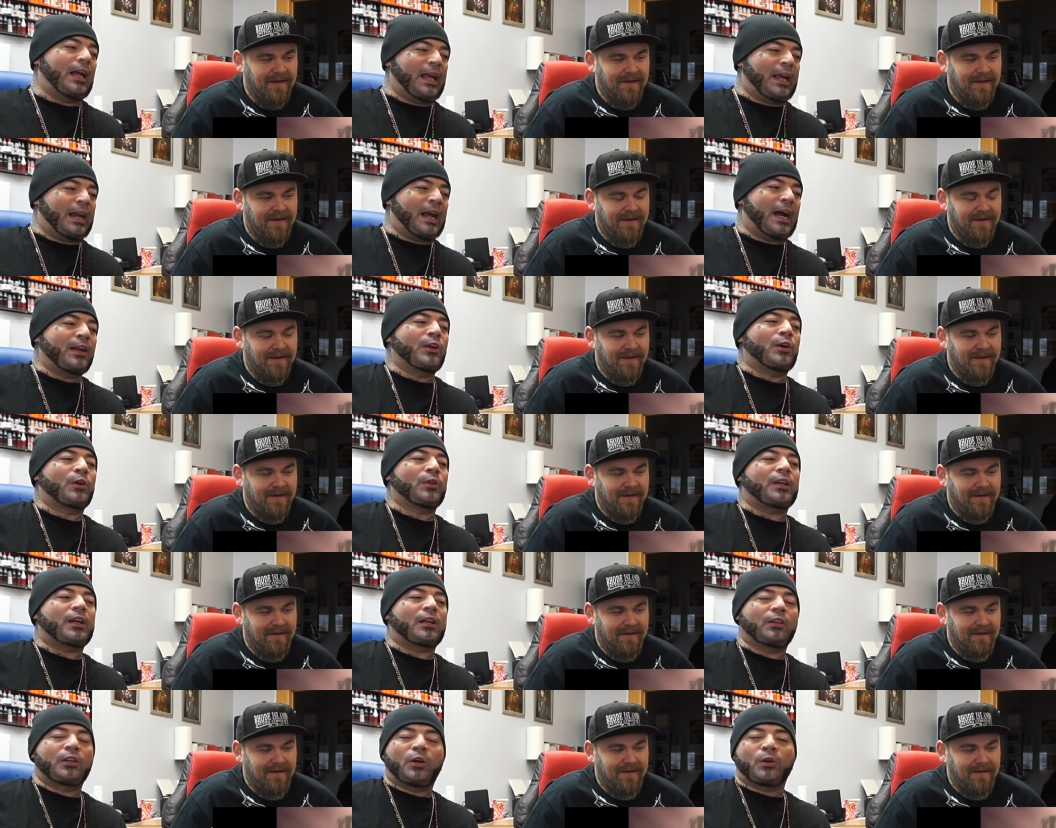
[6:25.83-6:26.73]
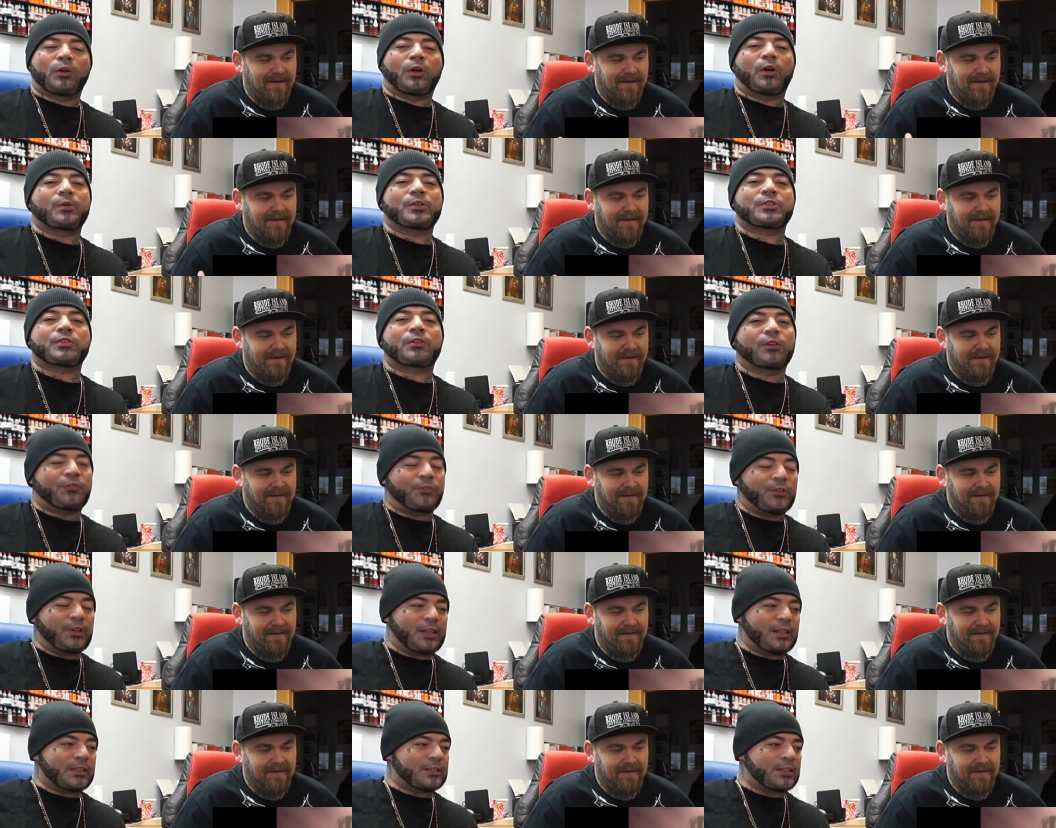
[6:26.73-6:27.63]
Speaker 1: And I know their logo is
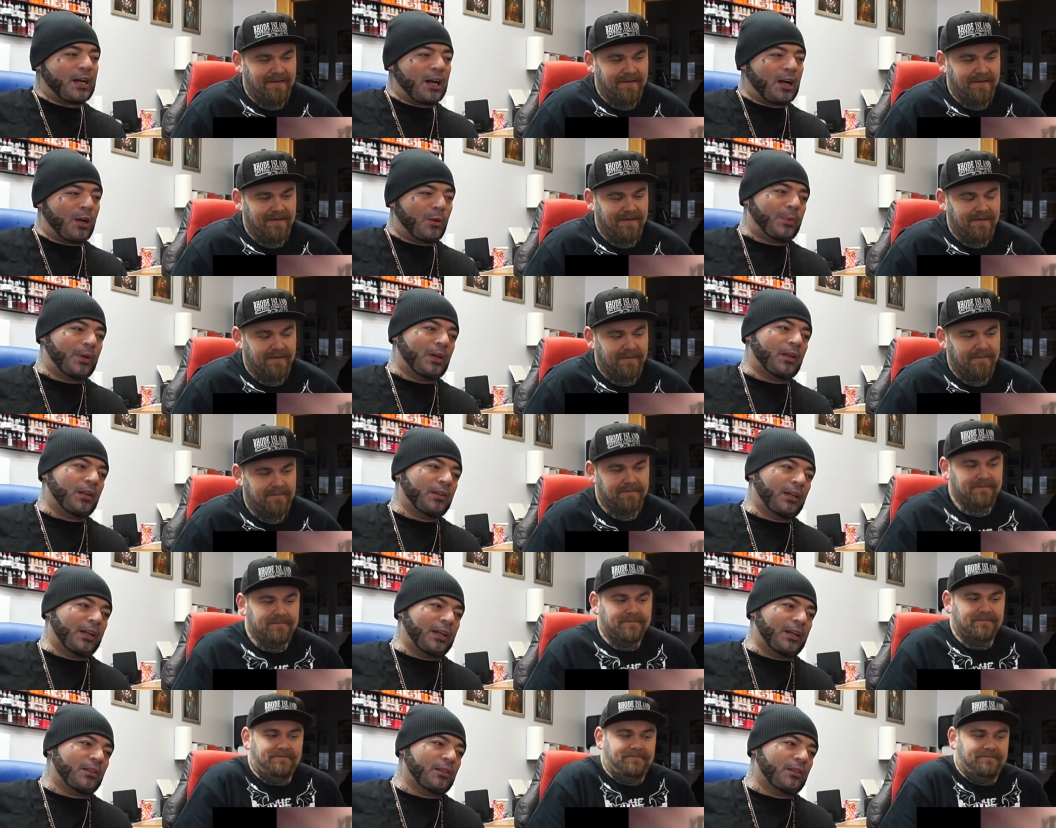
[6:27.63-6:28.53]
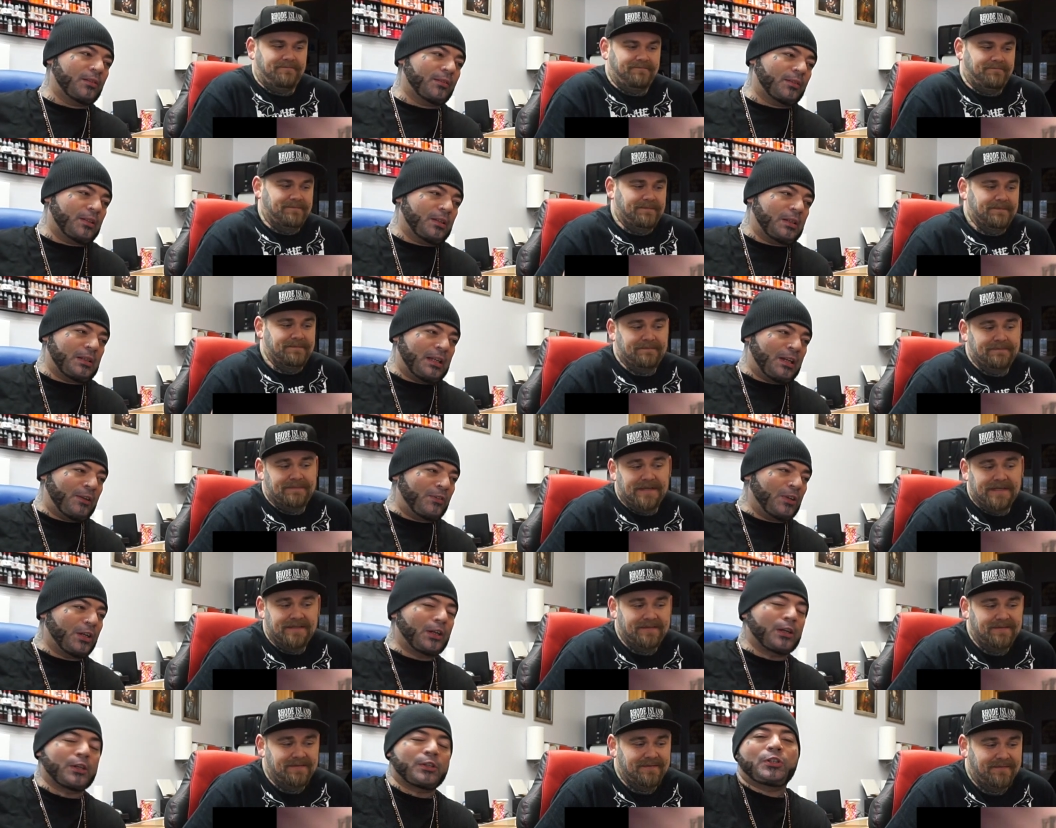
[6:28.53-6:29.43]
graffiti style, but like, if
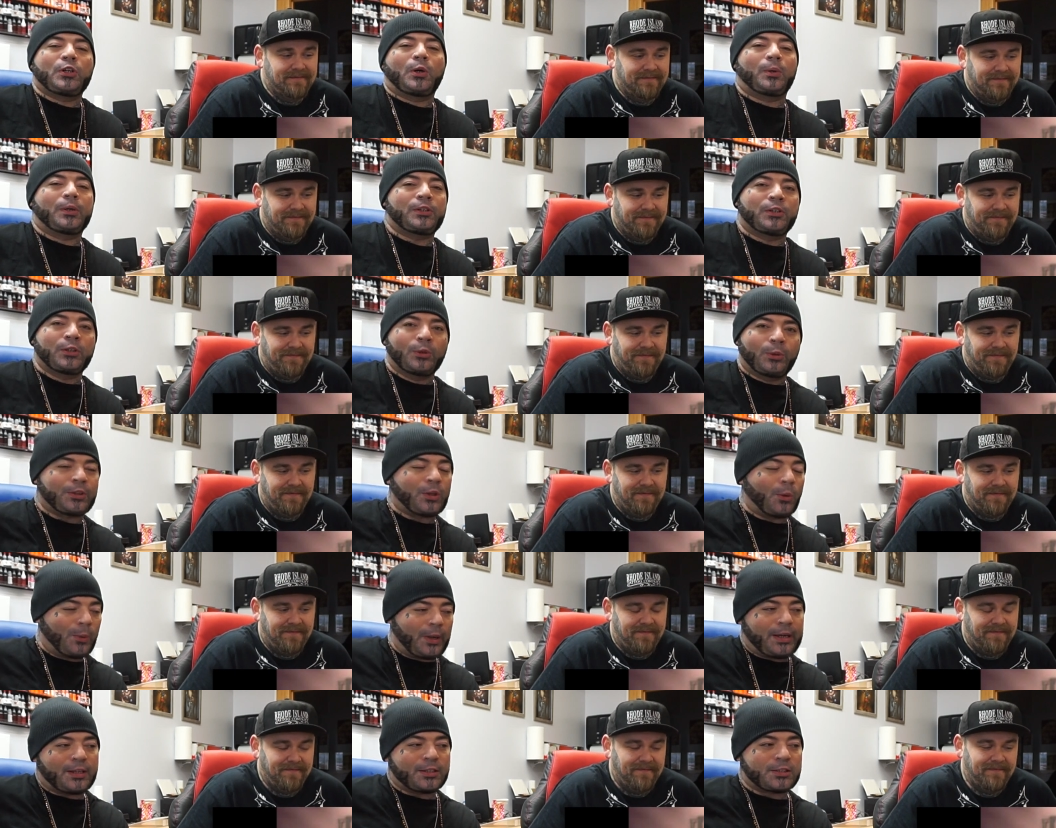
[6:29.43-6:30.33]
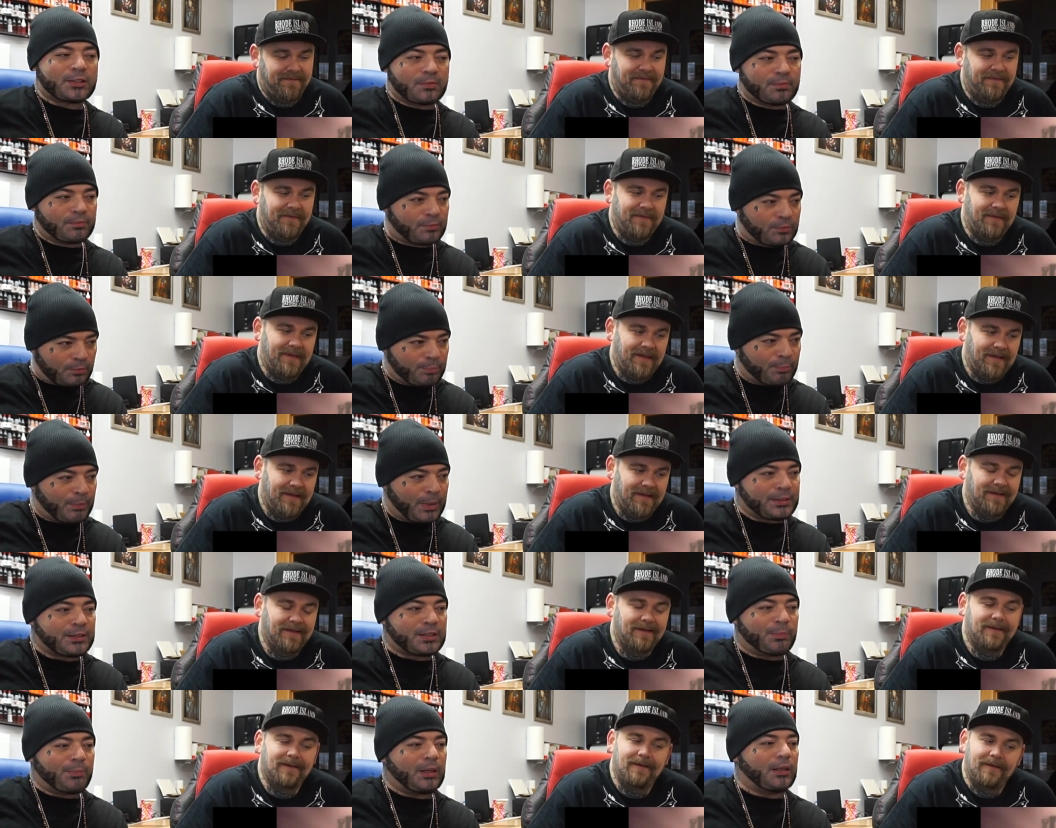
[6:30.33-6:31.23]
you're gonna do it the way it's
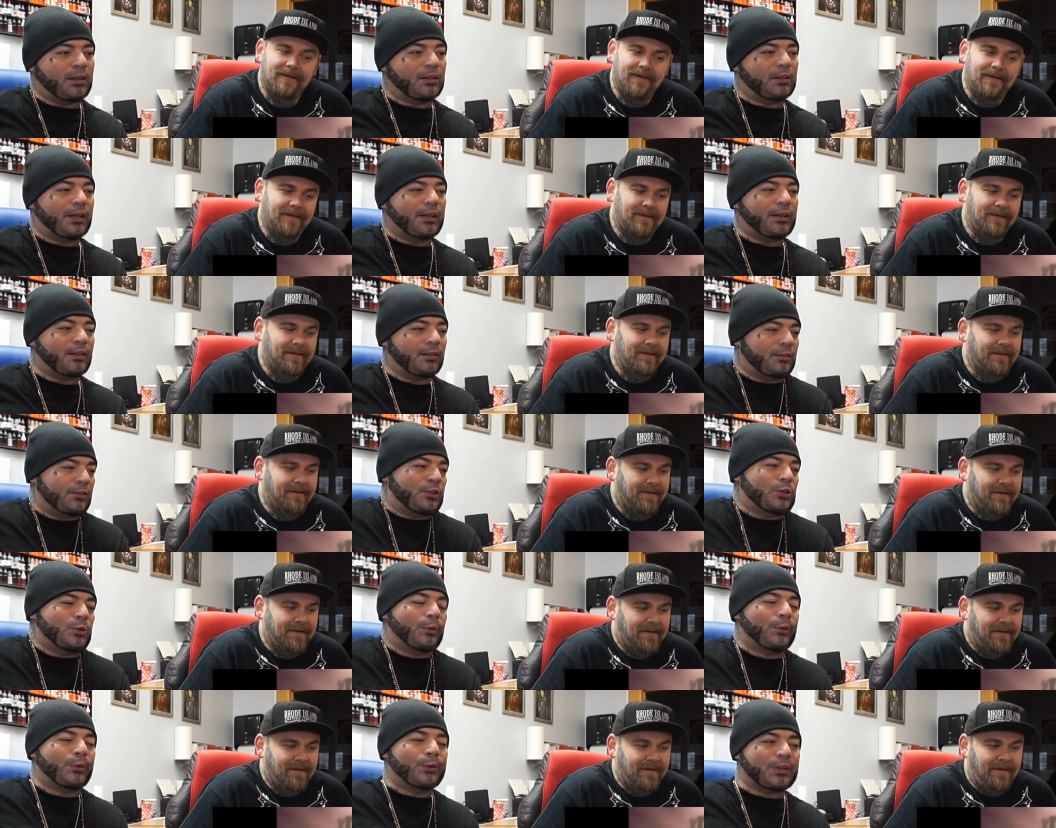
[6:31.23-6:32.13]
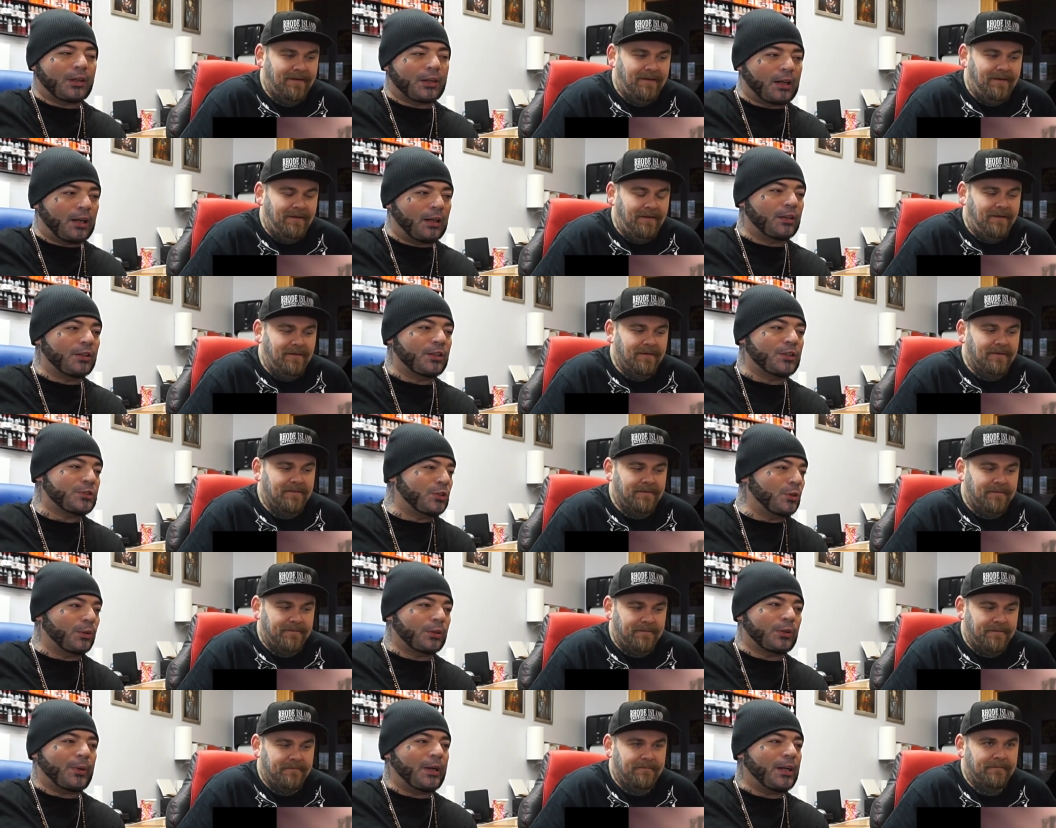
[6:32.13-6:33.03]
meant to be. Like, do it with the colors,
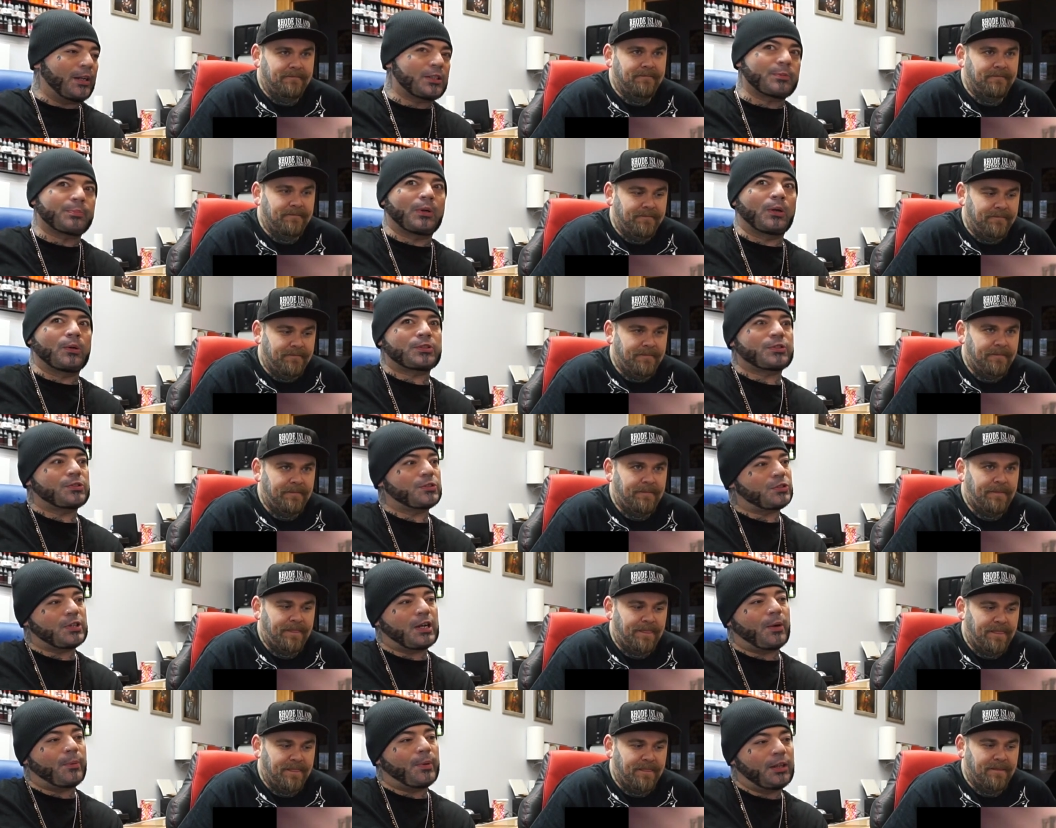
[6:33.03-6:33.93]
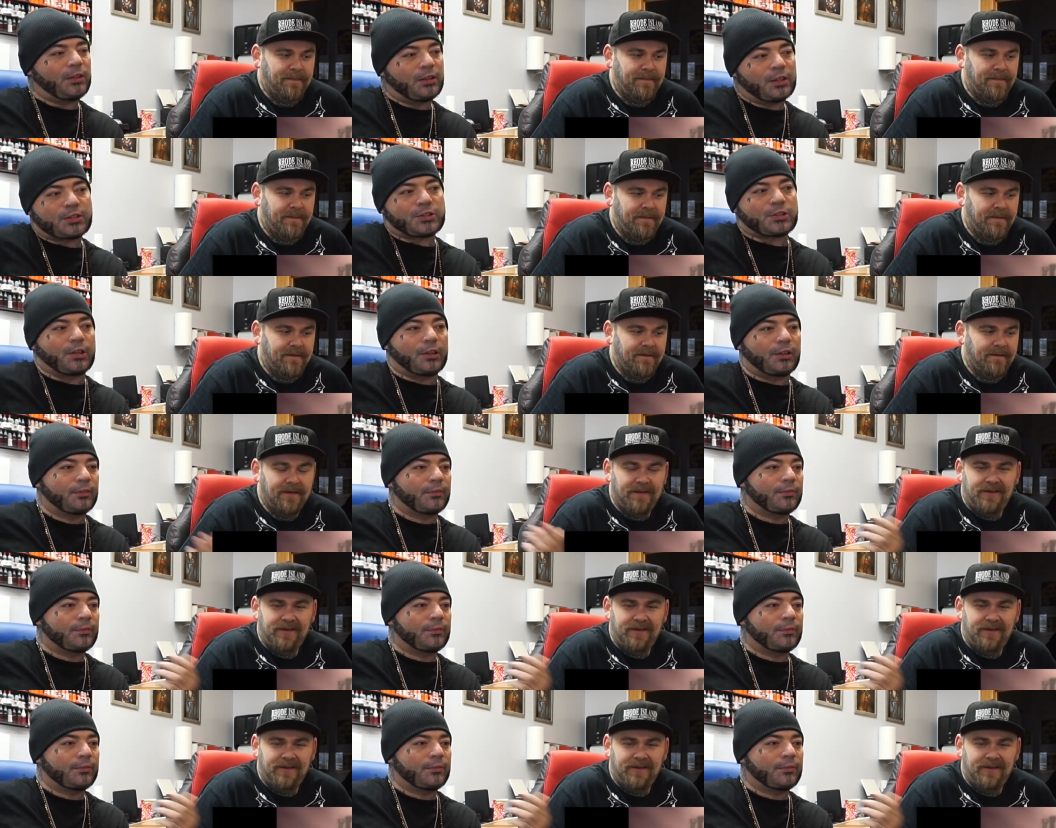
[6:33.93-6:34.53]
do it the way it's supposed to, so that way it looks good.